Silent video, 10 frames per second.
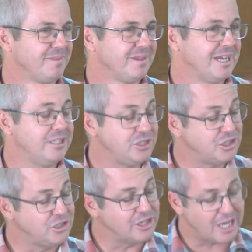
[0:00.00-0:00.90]
And did you
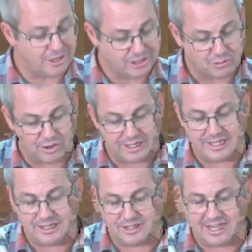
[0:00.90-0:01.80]
notice what he
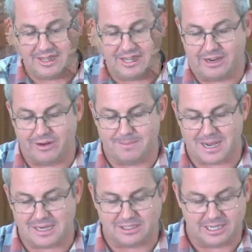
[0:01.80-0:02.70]
said there in
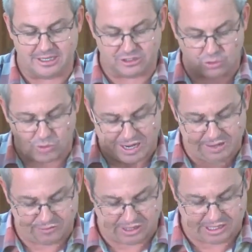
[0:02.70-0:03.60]
Mark 10 as a way of
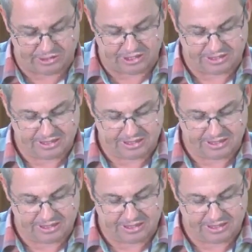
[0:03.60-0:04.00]
closing?